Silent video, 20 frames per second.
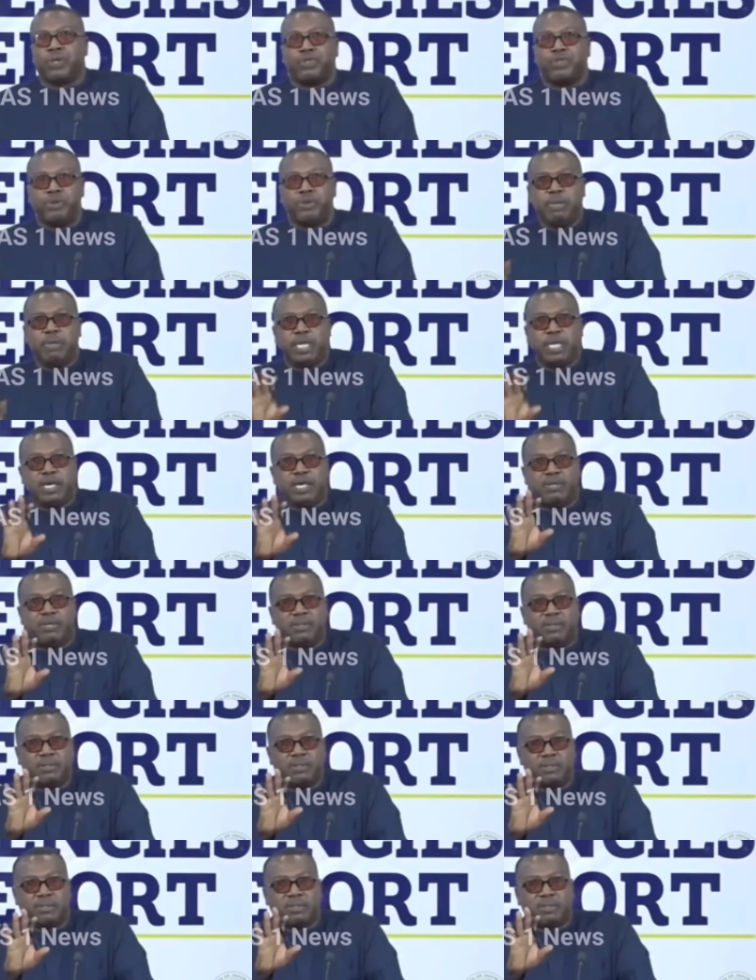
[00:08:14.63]
Facts.
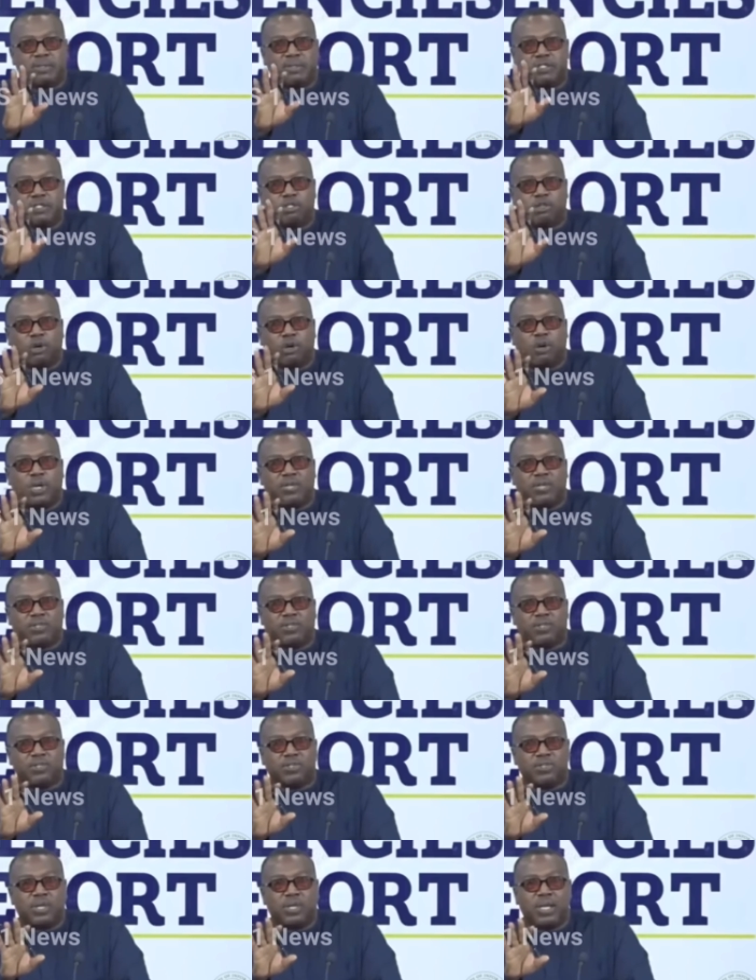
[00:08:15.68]
Three million
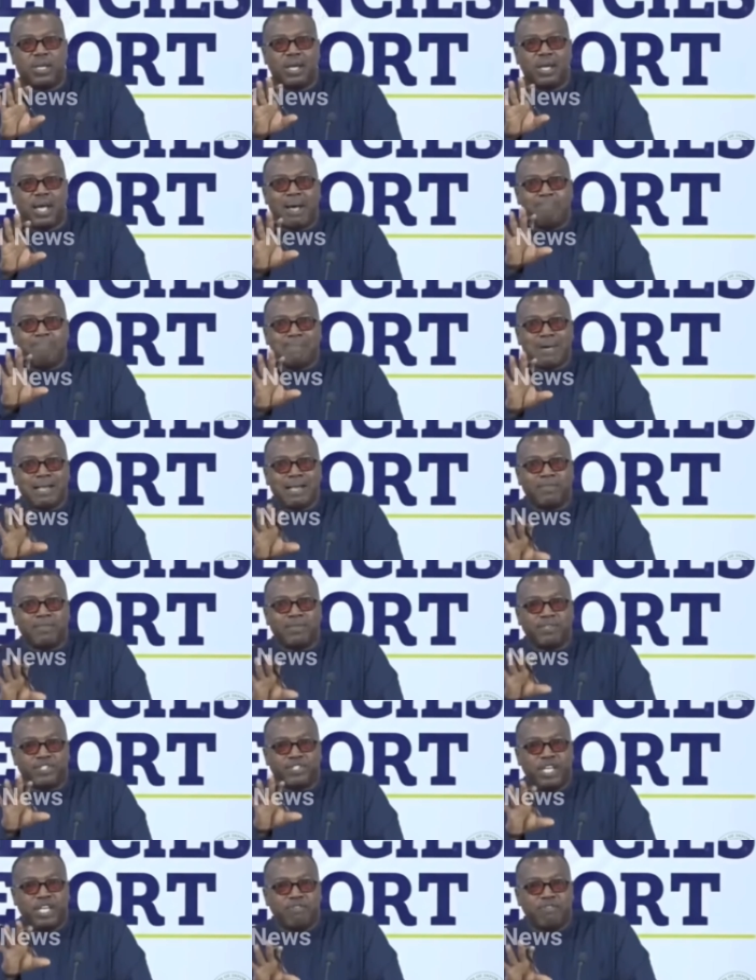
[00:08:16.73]
dollars
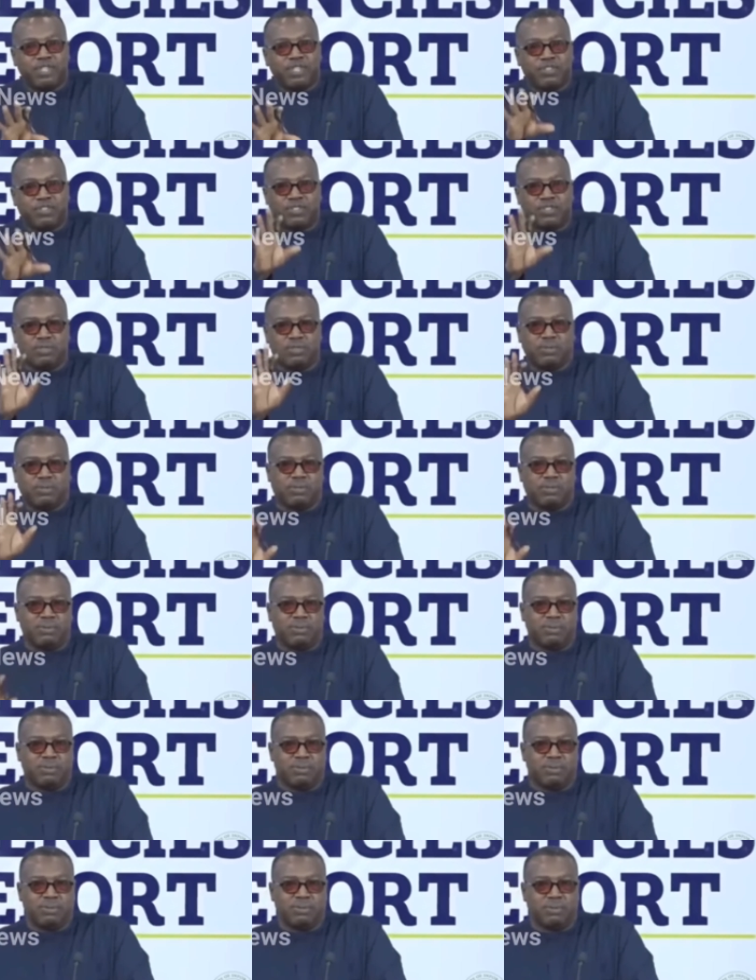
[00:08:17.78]
a month
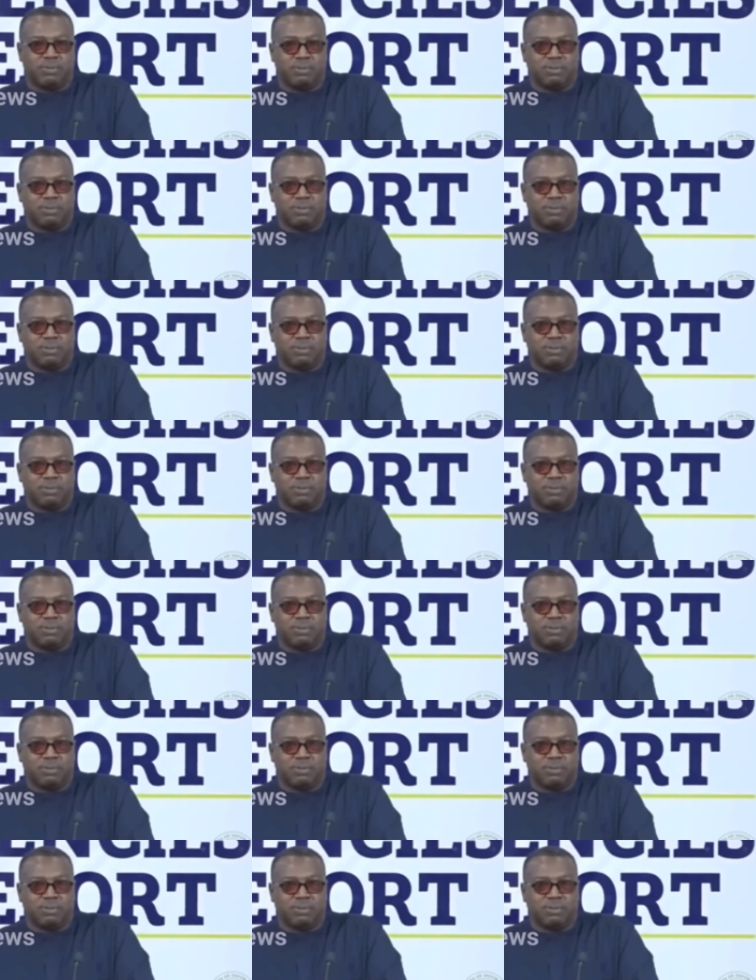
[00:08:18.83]
savings